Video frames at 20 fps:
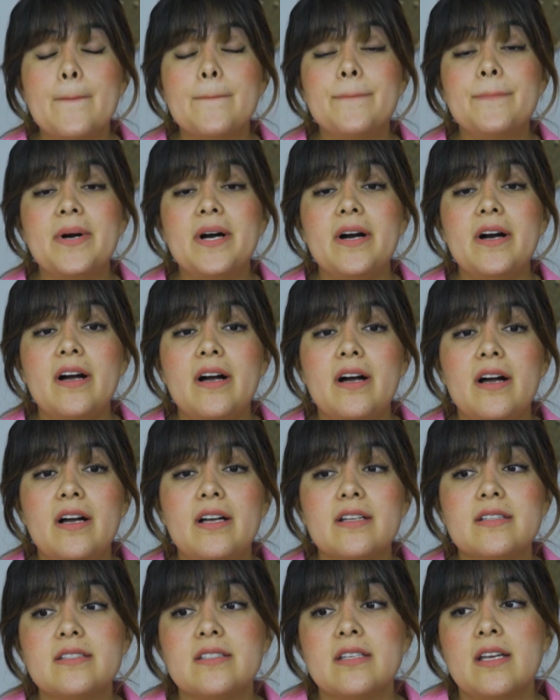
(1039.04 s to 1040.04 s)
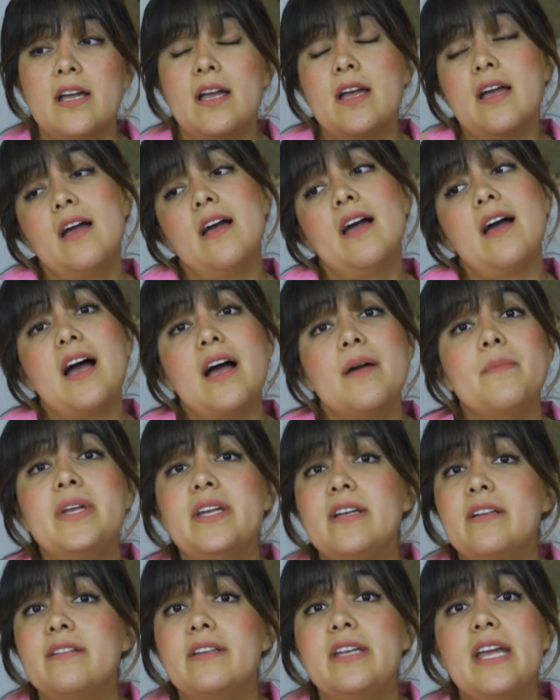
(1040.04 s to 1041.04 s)
But I
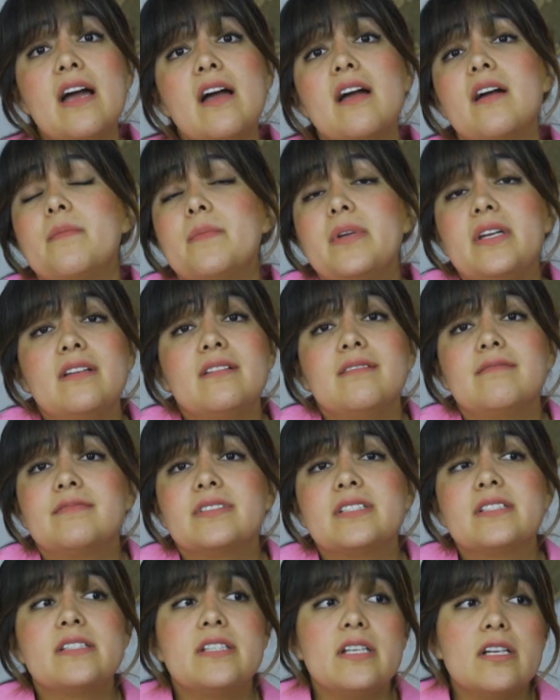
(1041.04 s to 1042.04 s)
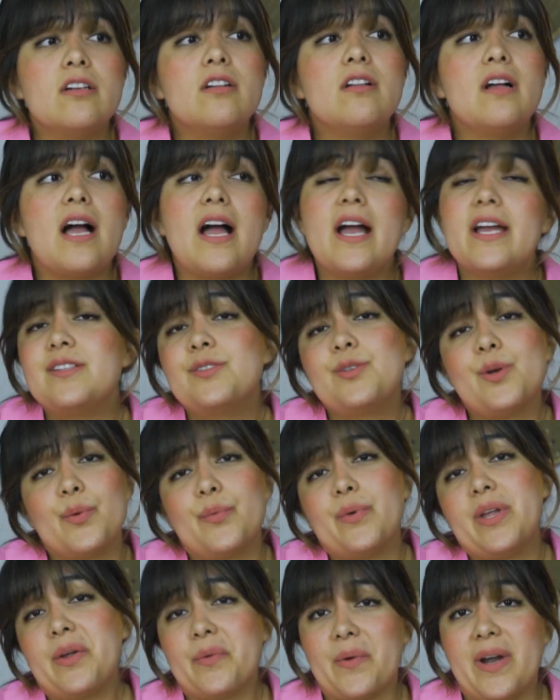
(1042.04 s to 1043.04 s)
mean, yeah, I mean, still, I
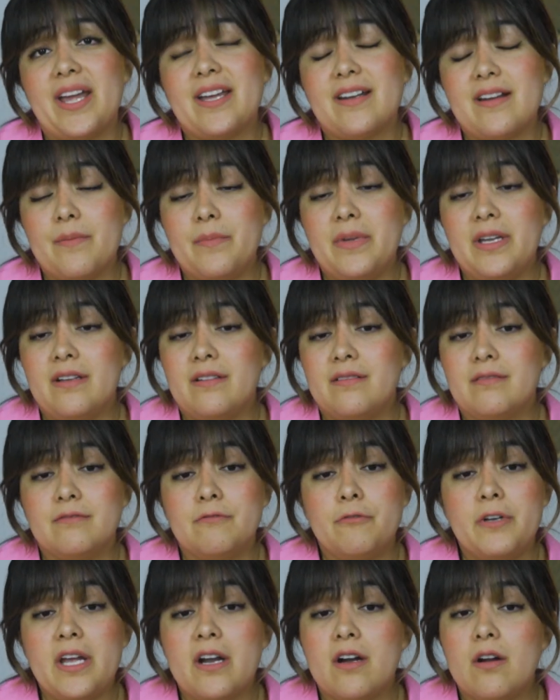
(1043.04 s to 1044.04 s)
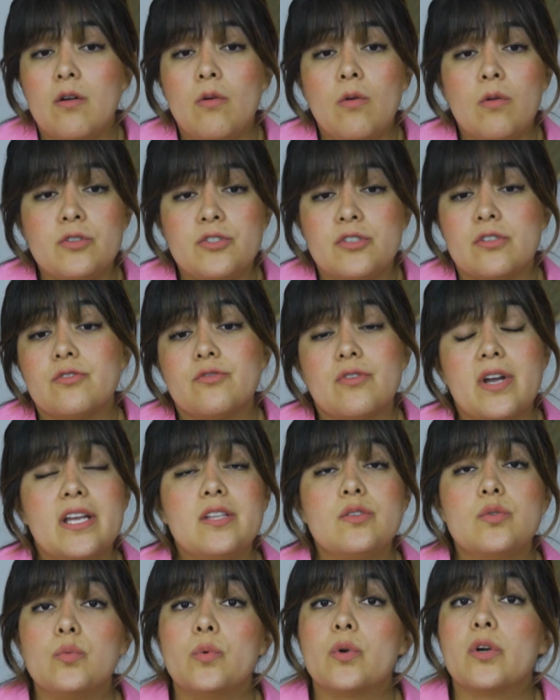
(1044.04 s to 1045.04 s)
don't regret. I mean, we are all just
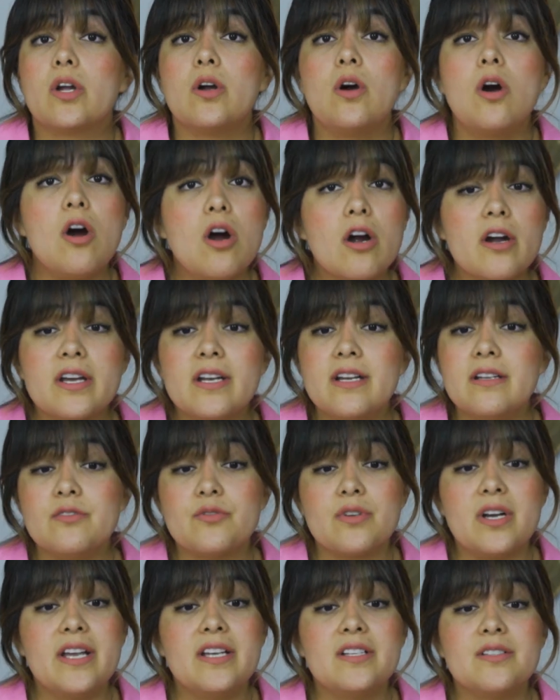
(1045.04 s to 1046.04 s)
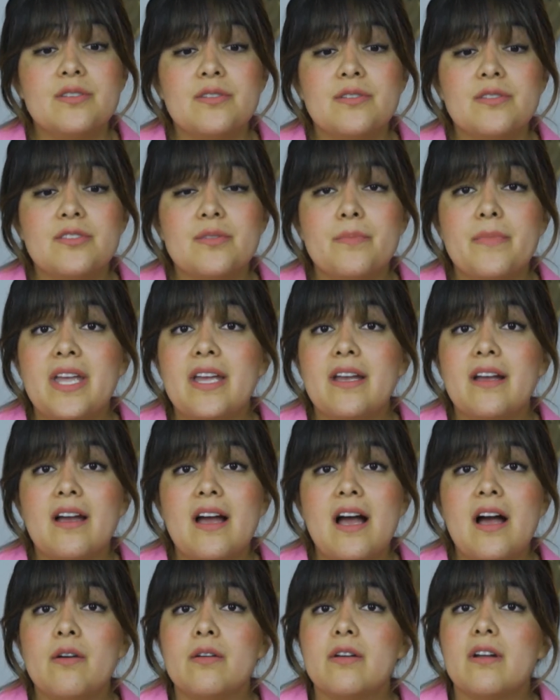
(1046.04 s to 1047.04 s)
trying to work hard and trying to, to make
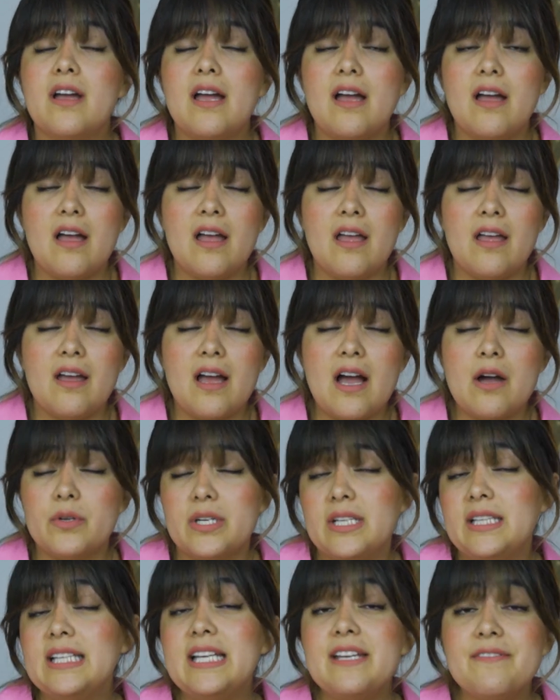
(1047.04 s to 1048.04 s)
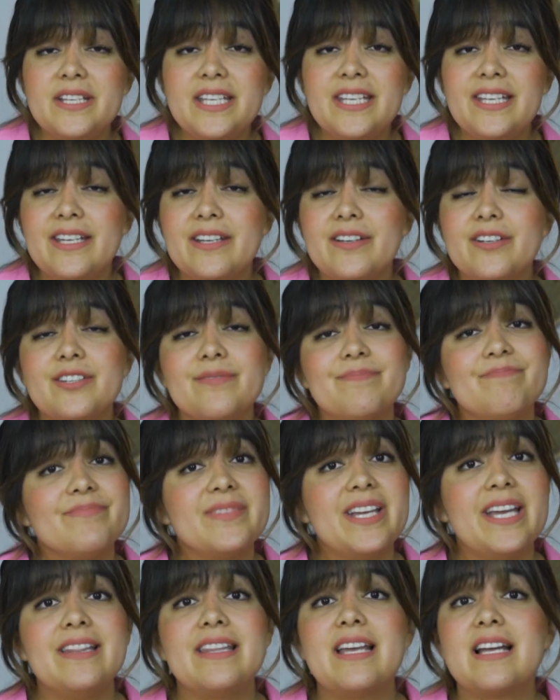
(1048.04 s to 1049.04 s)
out, uh, out a living here.
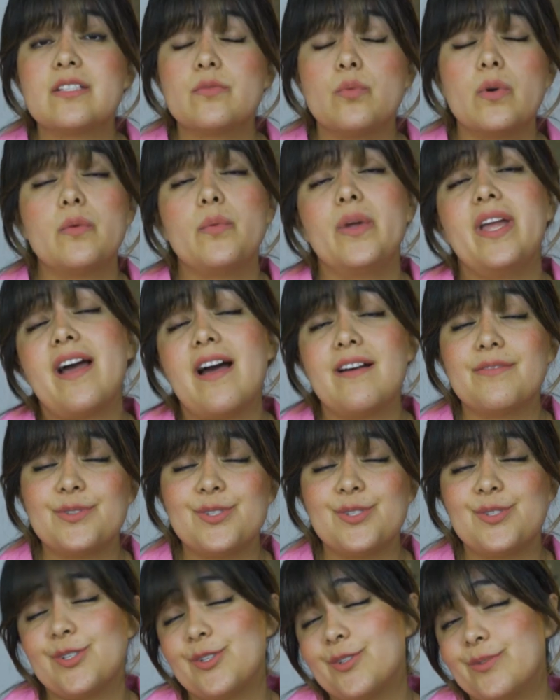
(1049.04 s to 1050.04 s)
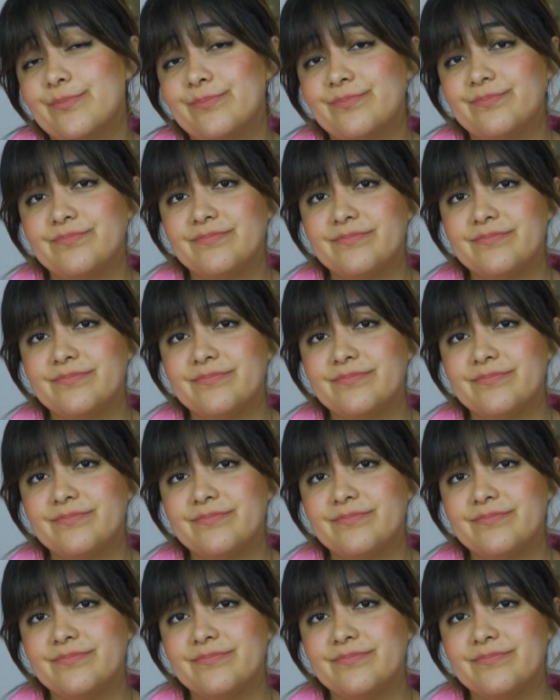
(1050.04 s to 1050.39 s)
And that's what we have to do.